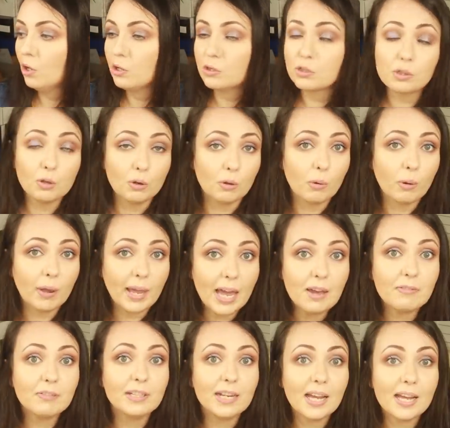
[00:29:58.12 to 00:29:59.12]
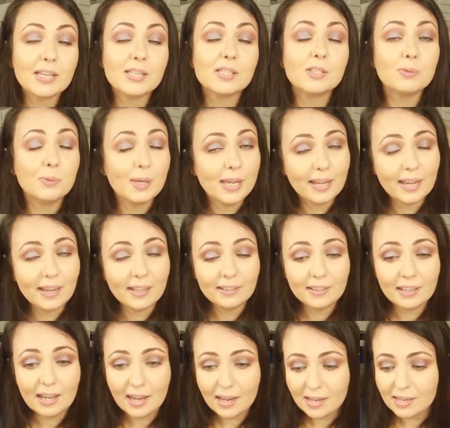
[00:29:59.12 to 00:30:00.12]
So, have a nice
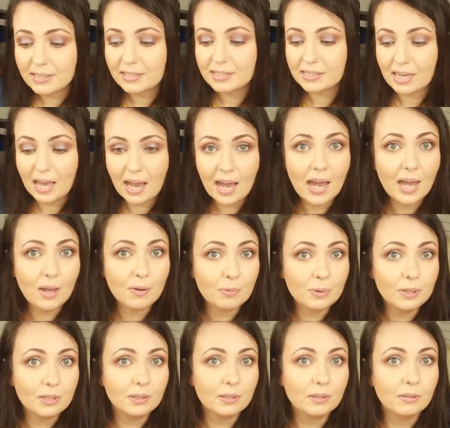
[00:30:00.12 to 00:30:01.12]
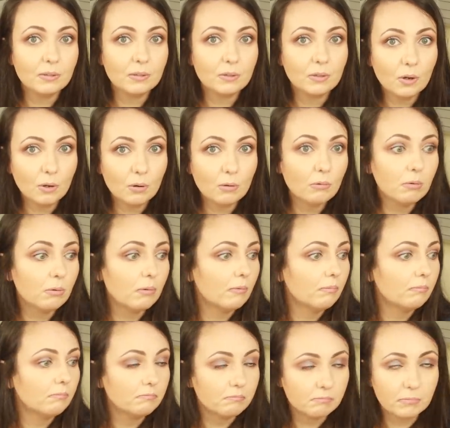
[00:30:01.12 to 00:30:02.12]
weekend, guys. I will go
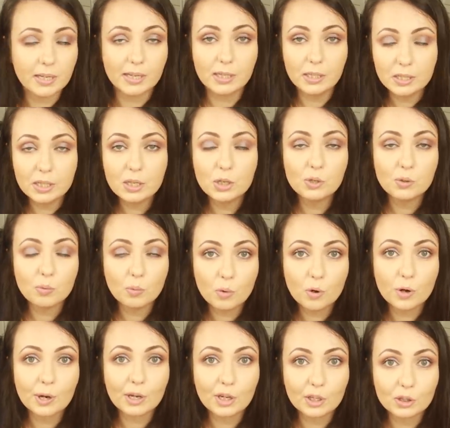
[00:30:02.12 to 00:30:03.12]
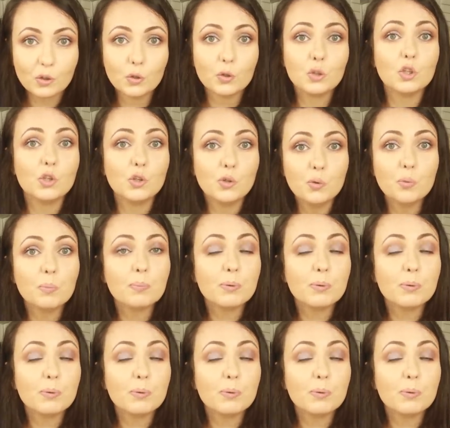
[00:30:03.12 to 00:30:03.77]
continue working on the new